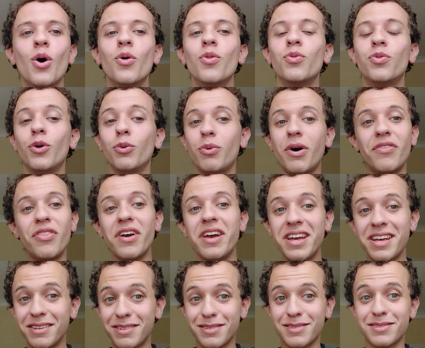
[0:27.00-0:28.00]
The weather
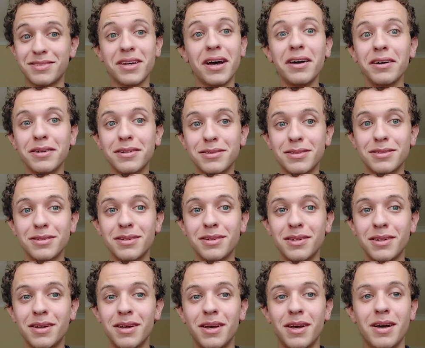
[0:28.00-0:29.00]
here sucks,
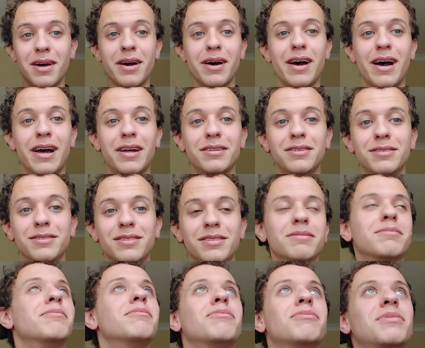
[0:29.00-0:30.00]
and
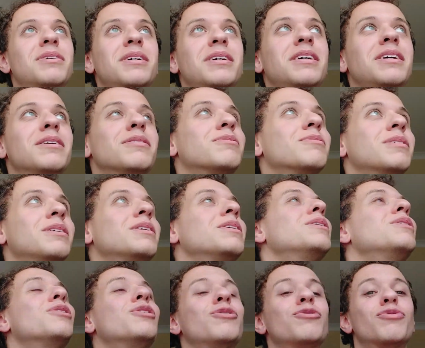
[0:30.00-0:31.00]

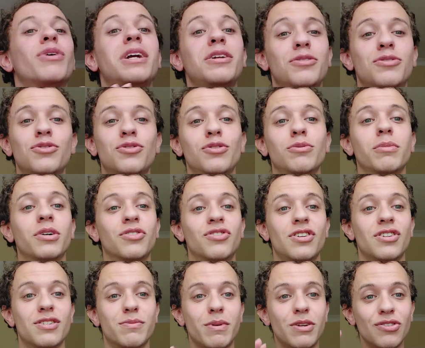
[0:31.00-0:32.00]
it rains too much,
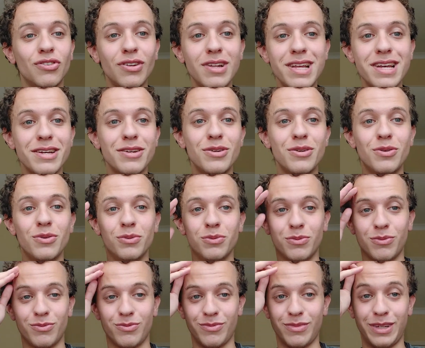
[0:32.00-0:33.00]
especially in
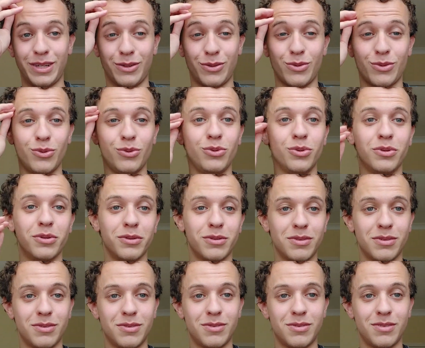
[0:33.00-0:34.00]
like
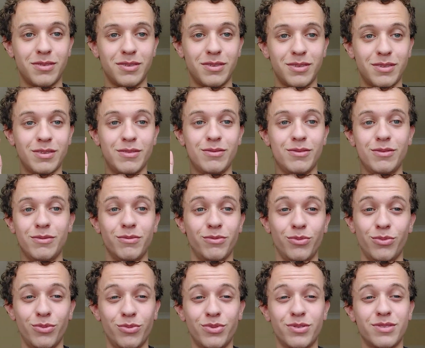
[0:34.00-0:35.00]
August. And
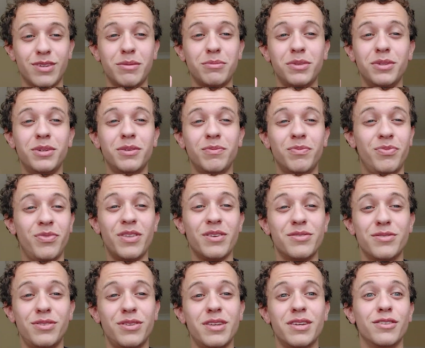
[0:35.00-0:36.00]
summer
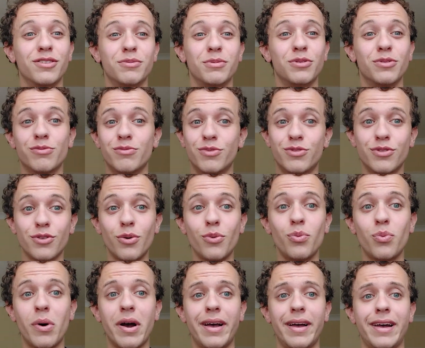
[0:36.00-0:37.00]
this year has been so
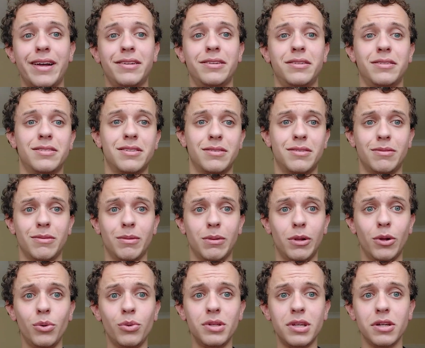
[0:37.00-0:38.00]
wet and
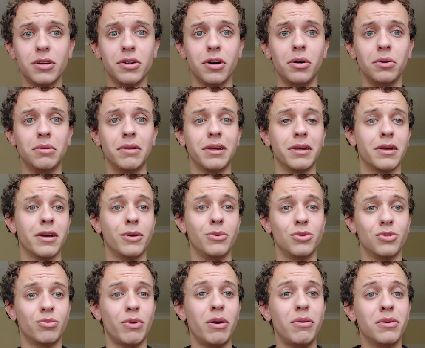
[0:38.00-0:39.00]
low-key cold. Like I was
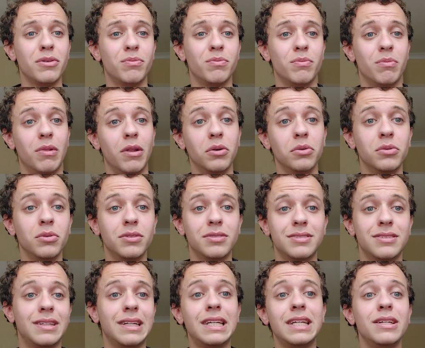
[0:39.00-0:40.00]
wearing a long
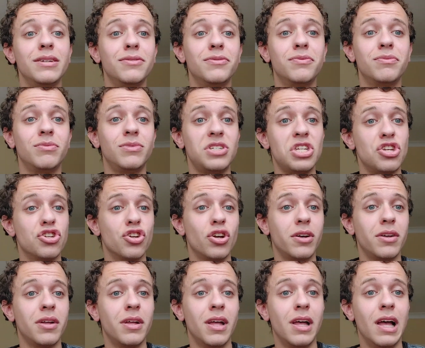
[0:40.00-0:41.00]
sleeve t-shirt,
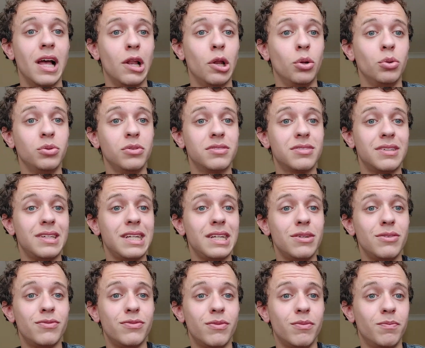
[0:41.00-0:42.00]
long
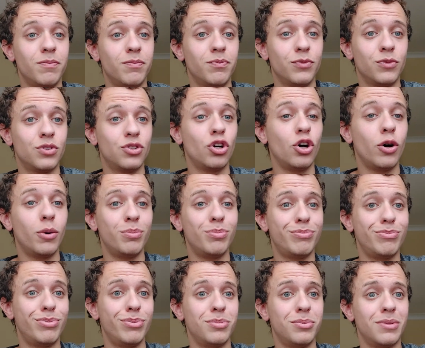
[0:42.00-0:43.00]
sleeve top
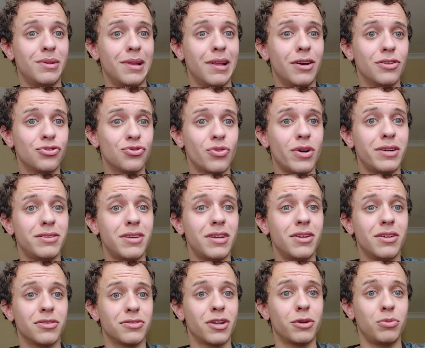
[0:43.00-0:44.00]
last Friday
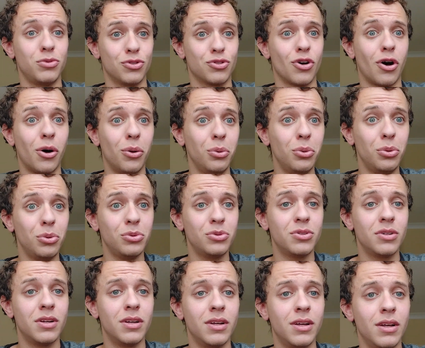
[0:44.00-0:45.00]
because I was cold.
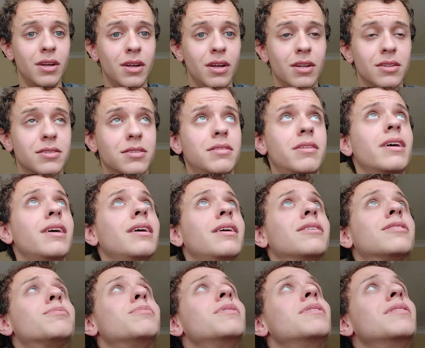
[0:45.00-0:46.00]
Today
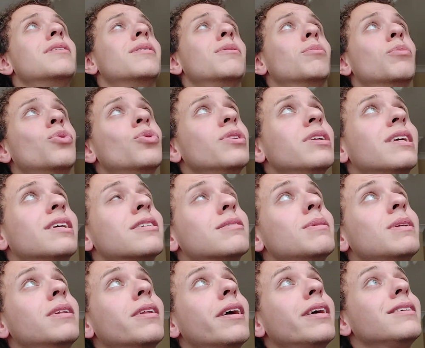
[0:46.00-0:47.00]
morning has
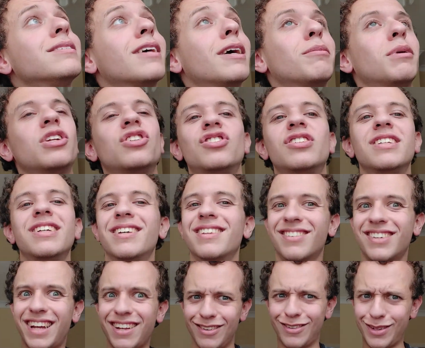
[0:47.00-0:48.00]
been nice. I managed to
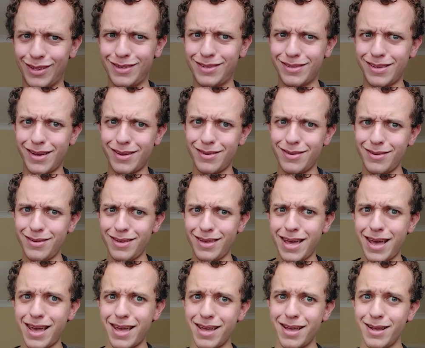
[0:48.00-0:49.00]
catch the sun,
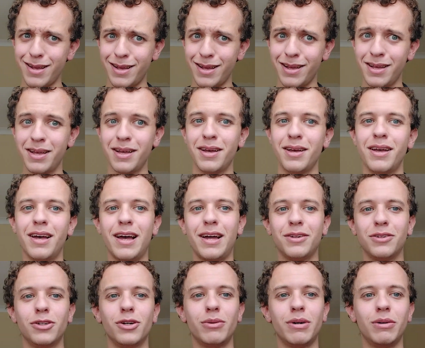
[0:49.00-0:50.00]
yay, and
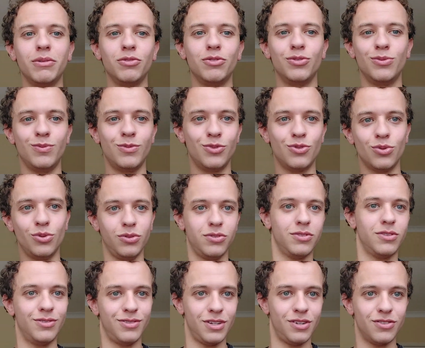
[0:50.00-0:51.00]
go out in shorts and
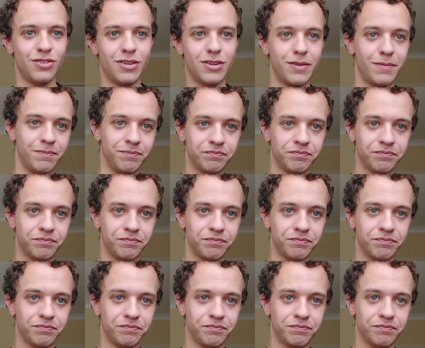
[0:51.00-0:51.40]
a t-shirt.